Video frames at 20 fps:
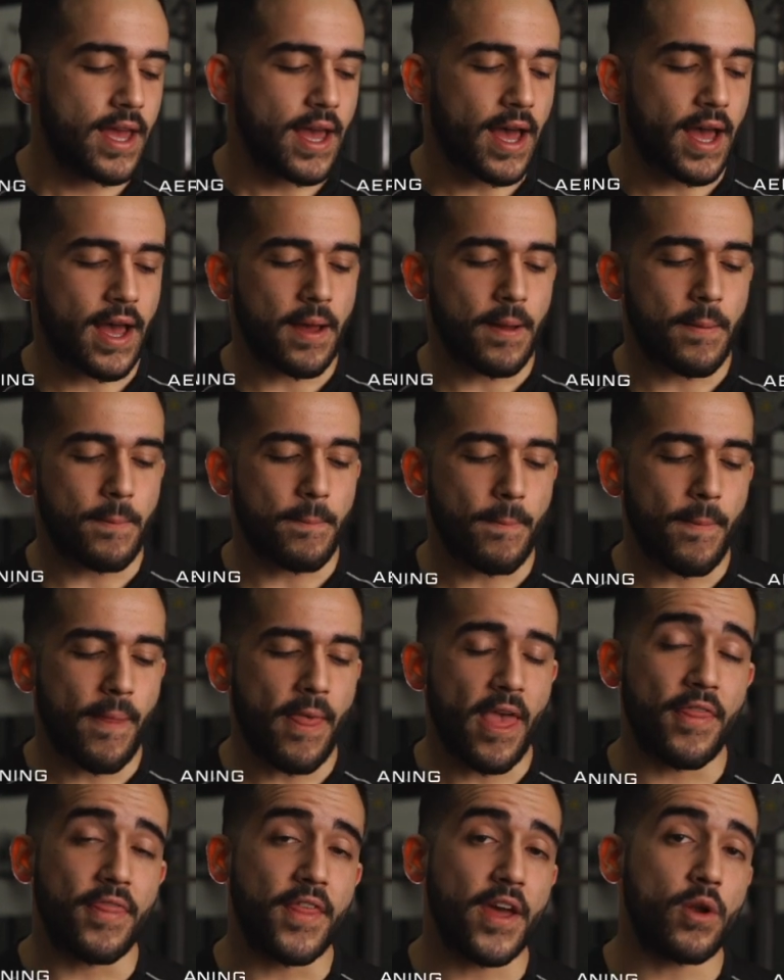And
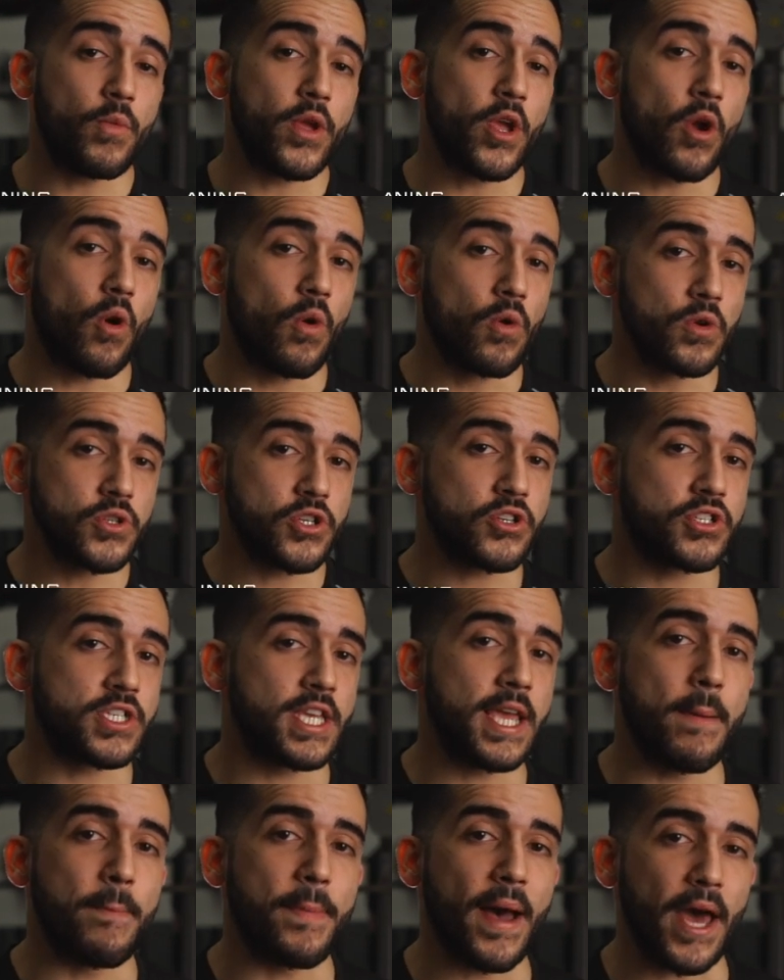then we also
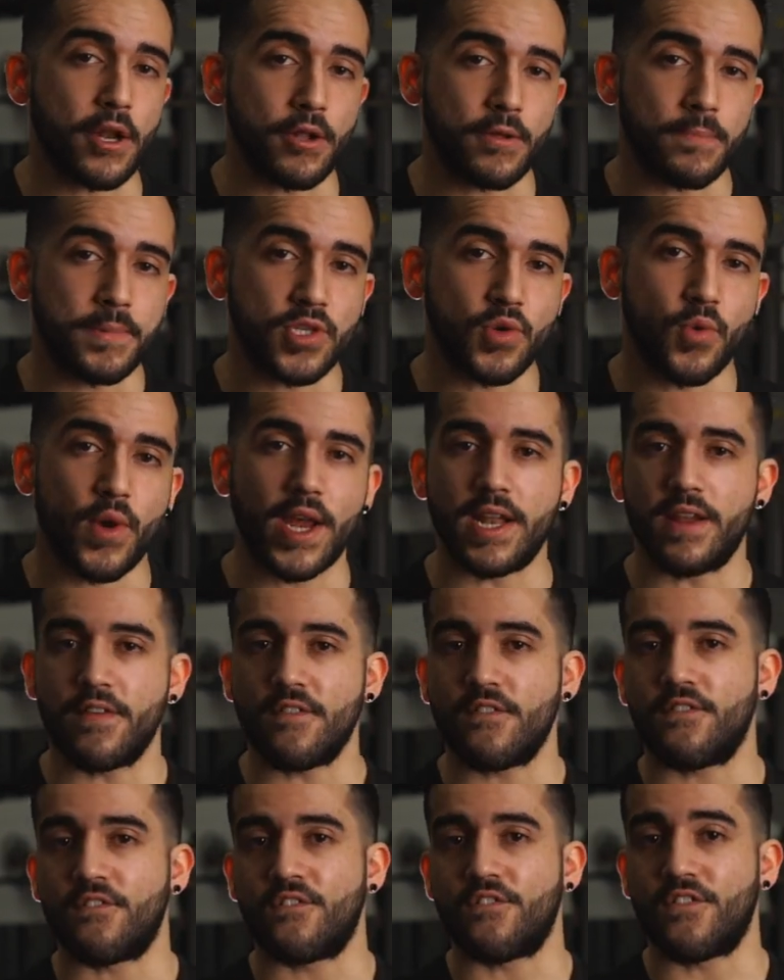see a battle between
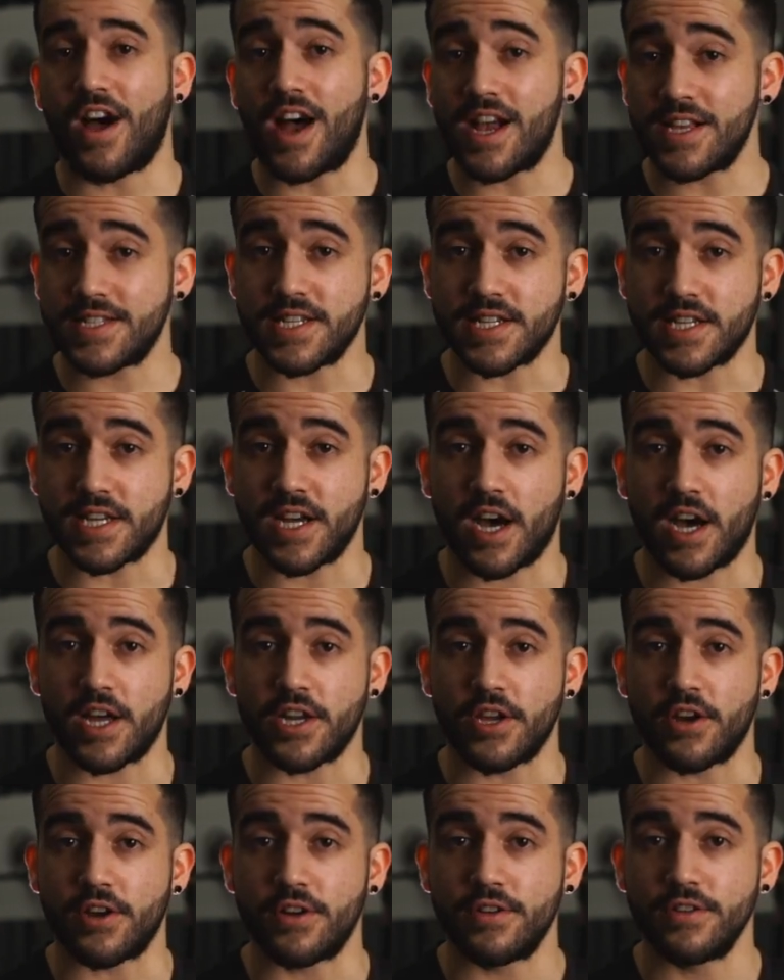fasted
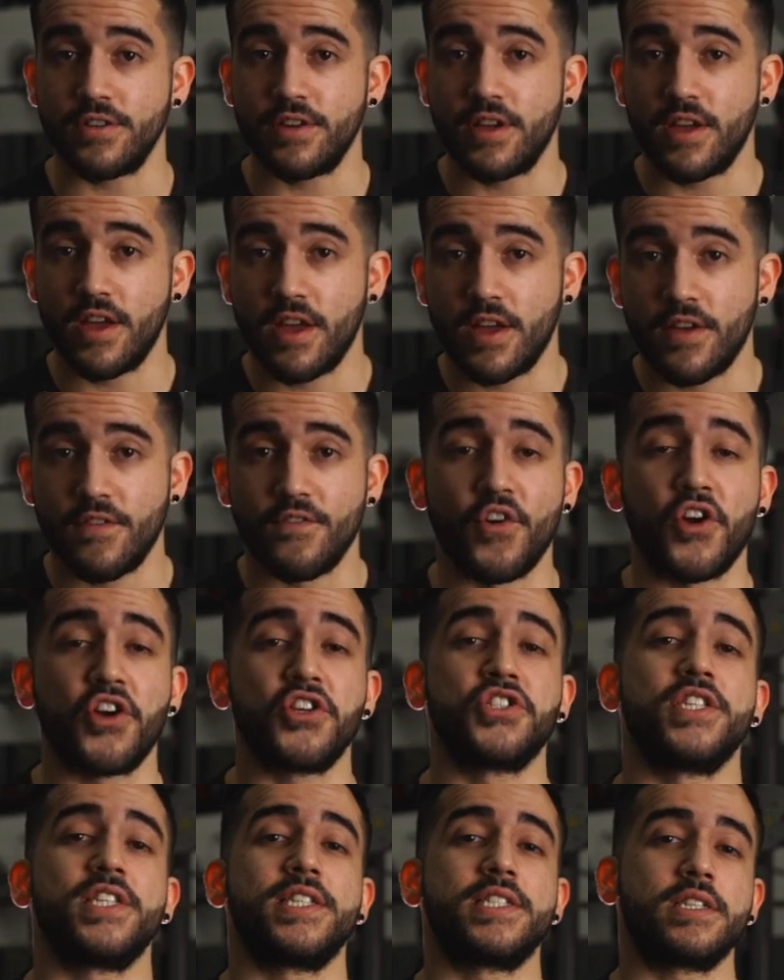cardio
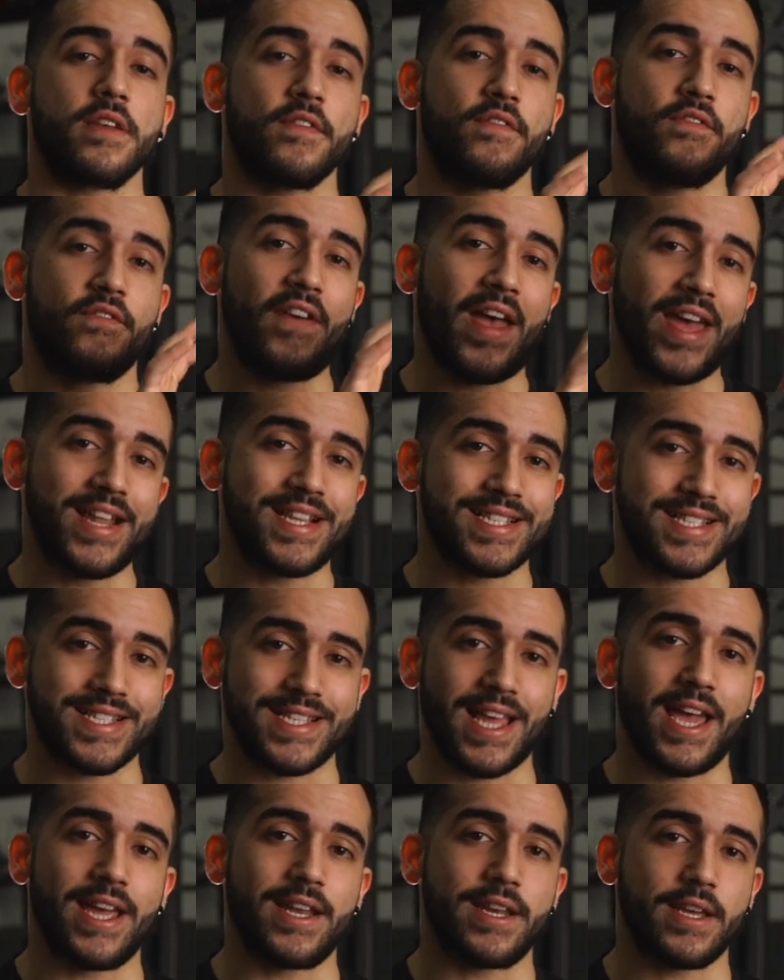versus fed
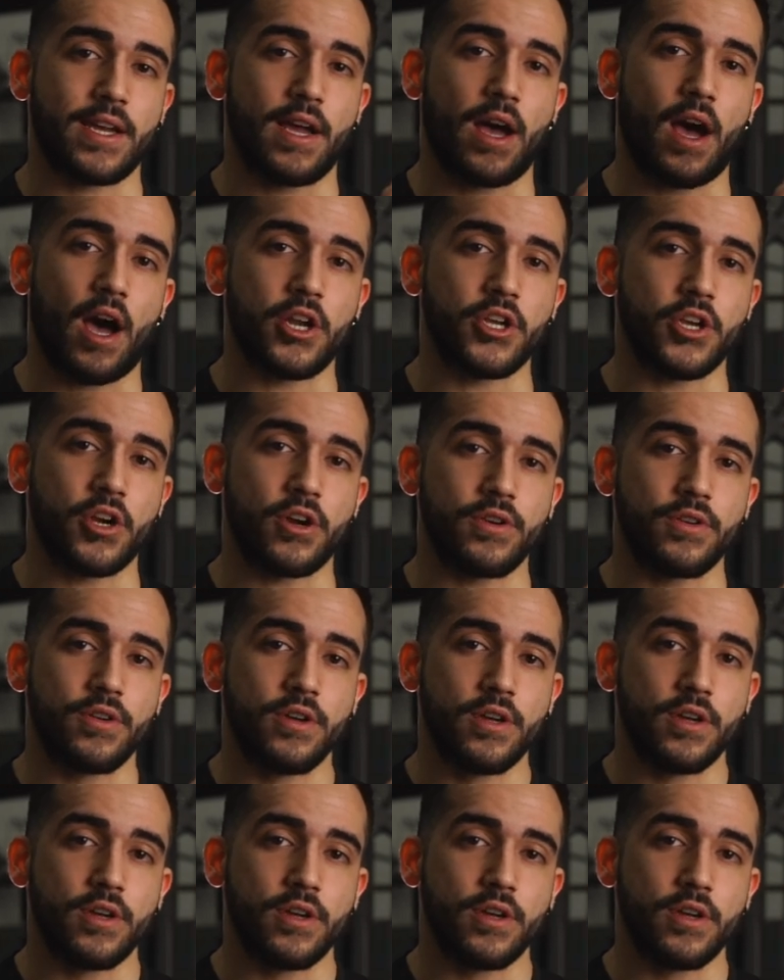state cardio.